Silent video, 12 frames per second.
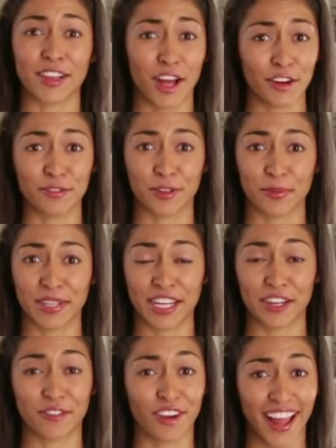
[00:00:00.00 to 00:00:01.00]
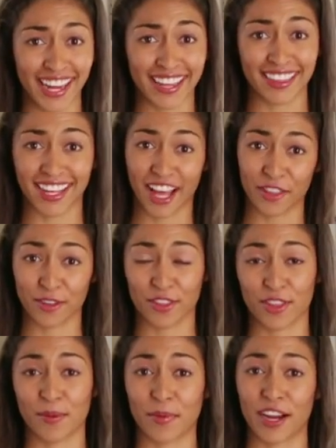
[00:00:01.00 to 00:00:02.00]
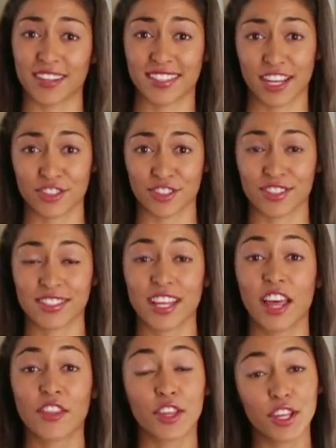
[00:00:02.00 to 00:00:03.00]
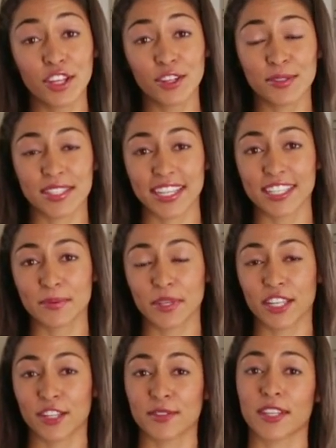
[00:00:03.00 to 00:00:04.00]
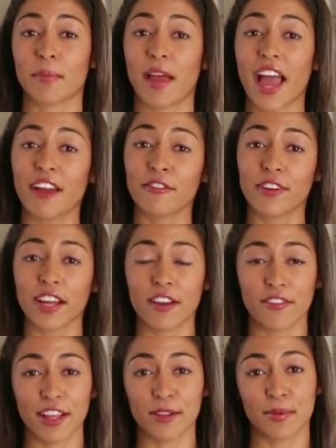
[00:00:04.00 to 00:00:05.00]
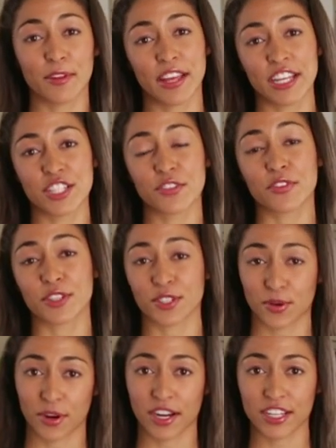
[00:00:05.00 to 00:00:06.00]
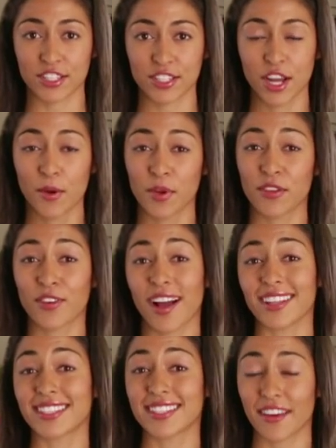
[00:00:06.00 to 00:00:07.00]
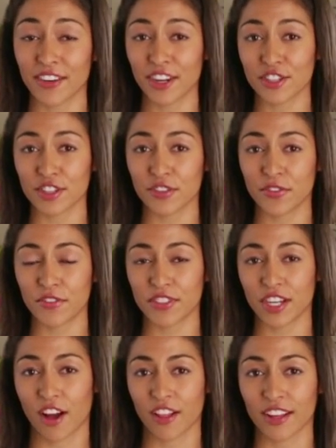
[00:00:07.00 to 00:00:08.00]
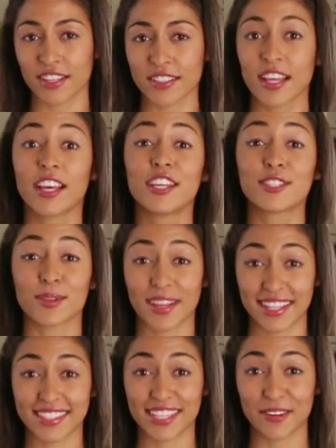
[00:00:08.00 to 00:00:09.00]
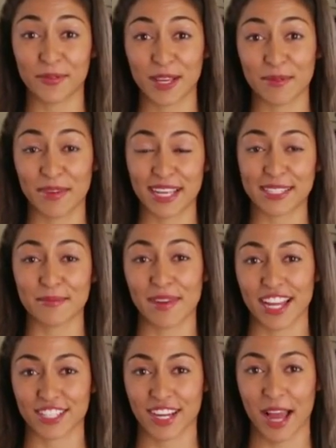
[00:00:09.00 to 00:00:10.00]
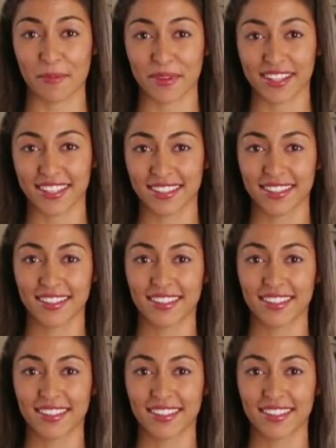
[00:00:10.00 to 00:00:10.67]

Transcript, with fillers: a lot of room in here for anything other than the bare essentials. The good news is we can use up every available inch for storage. We've got $750, so let's see if we can make some magic happen.